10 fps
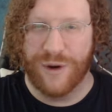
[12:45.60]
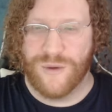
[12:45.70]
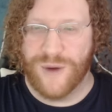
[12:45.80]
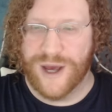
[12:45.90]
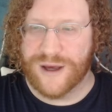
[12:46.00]

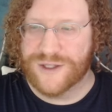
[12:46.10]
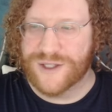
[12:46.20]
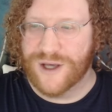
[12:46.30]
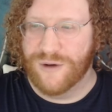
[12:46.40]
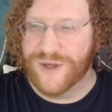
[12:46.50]
quick.
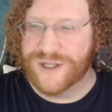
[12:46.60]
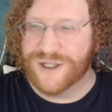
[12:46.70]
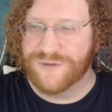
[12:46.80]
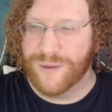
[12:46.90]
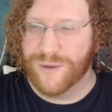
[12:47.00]
So this
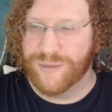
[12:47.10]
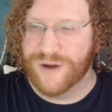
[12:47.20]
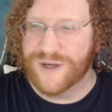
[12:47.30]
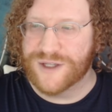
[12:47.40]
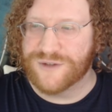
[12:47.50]
is from a
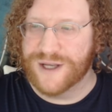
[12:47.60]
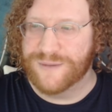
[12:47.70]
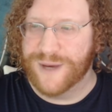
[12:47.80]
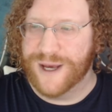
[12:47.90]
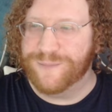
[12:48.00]
previous
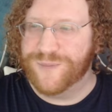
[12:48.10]
resume.